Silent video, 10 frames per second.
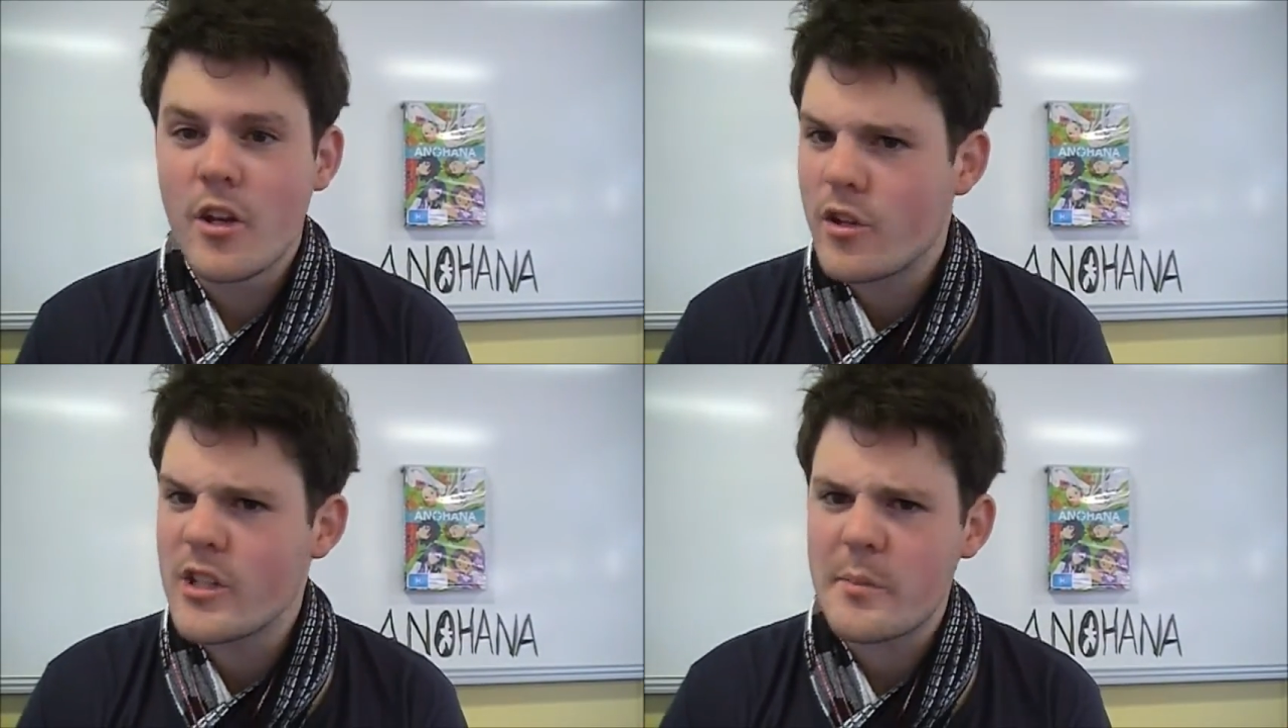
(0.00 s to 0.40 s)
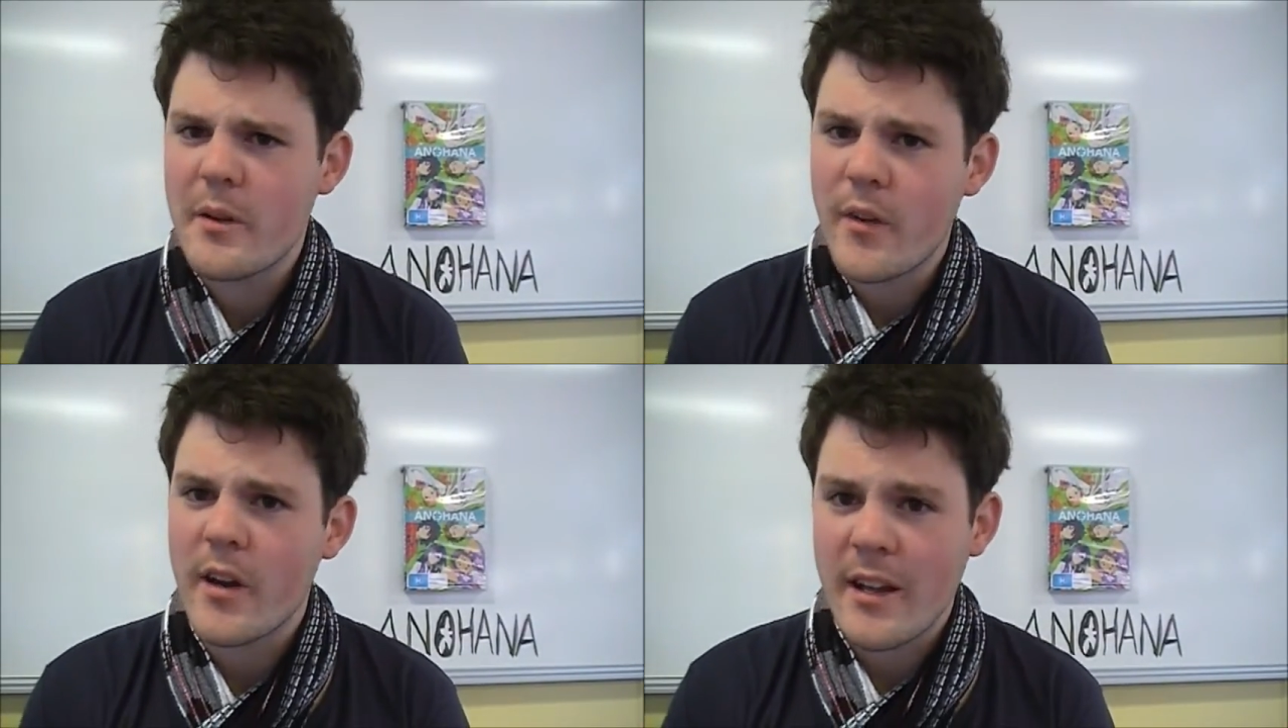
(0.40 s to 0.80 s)
who used to
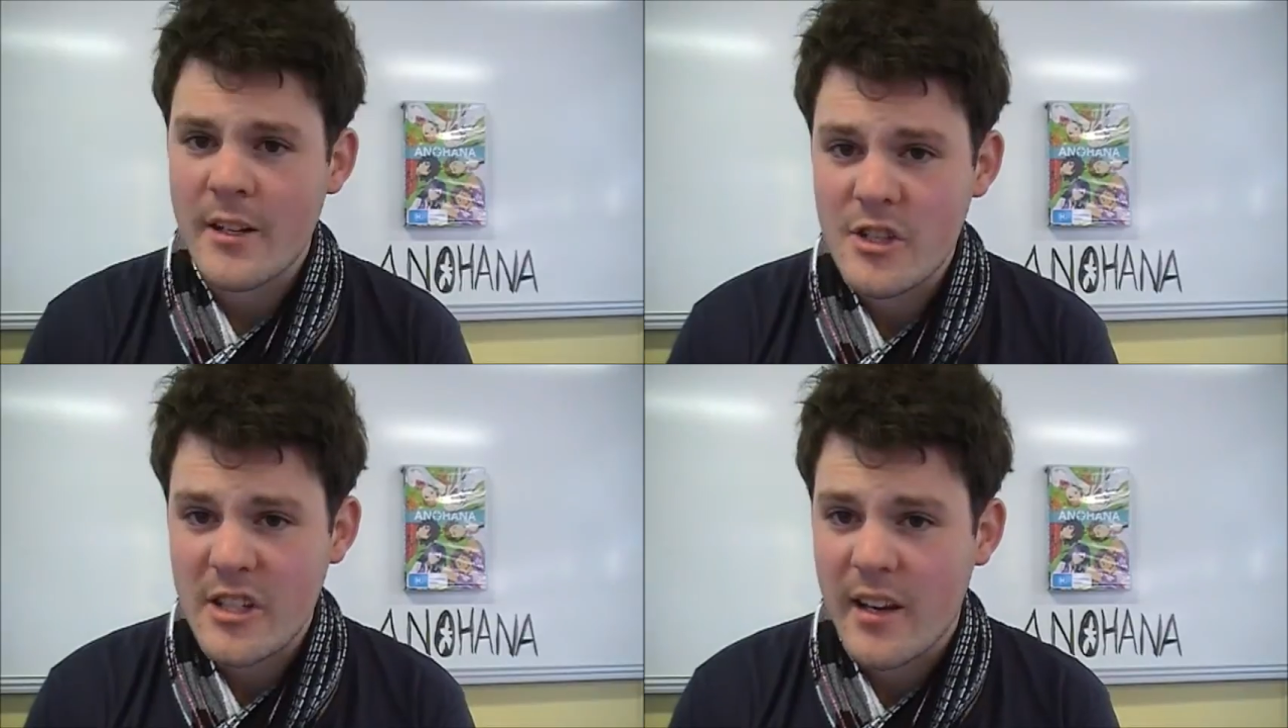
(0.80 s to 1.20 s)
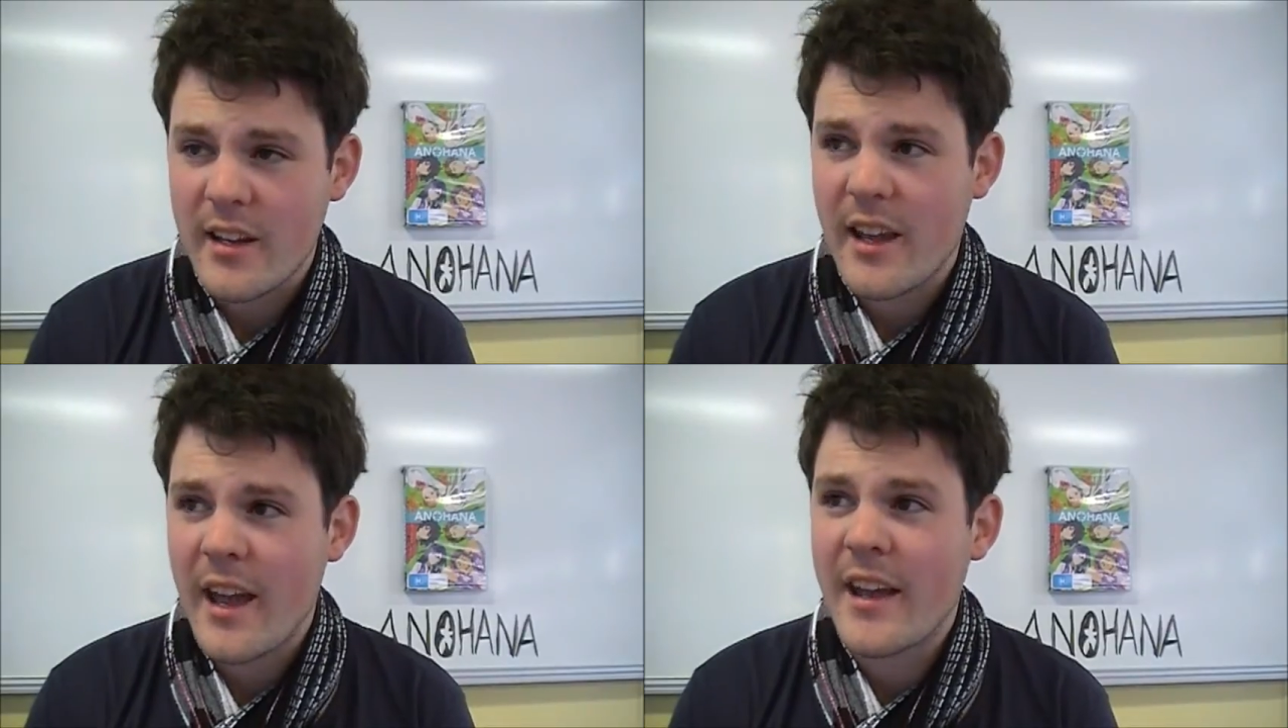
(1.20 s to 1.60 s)
be very
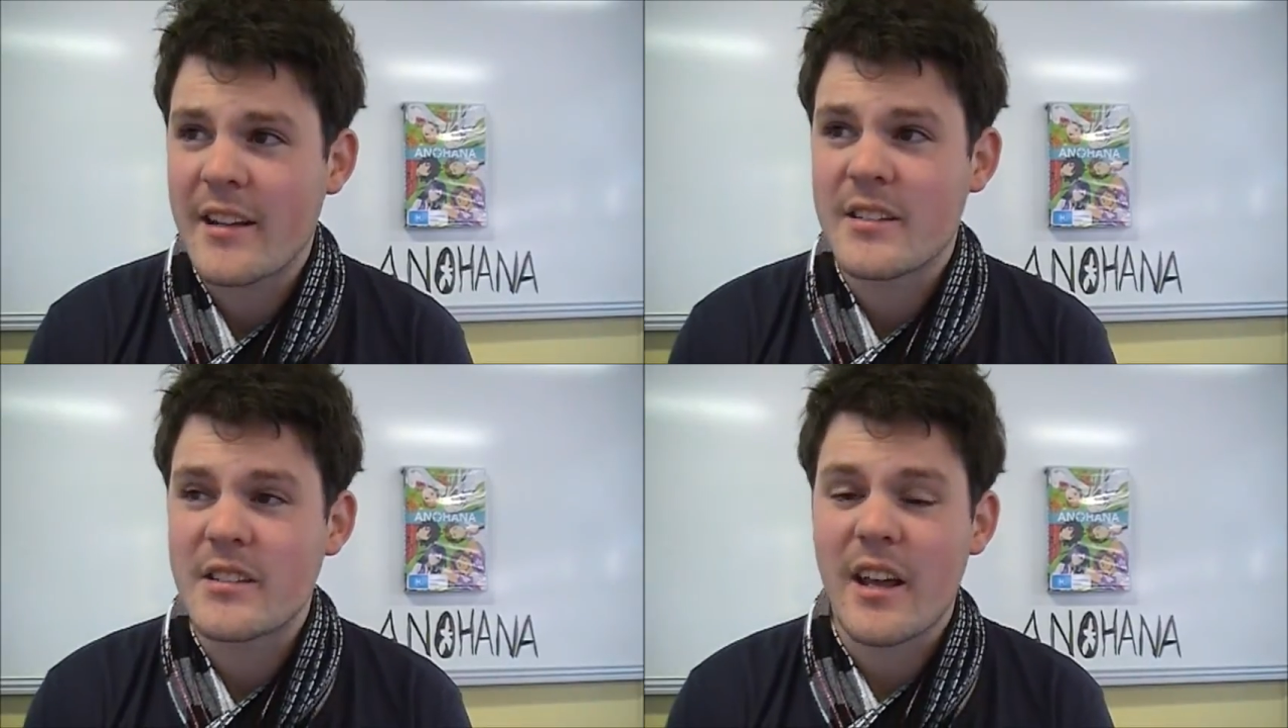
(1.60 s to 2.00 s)
energetic and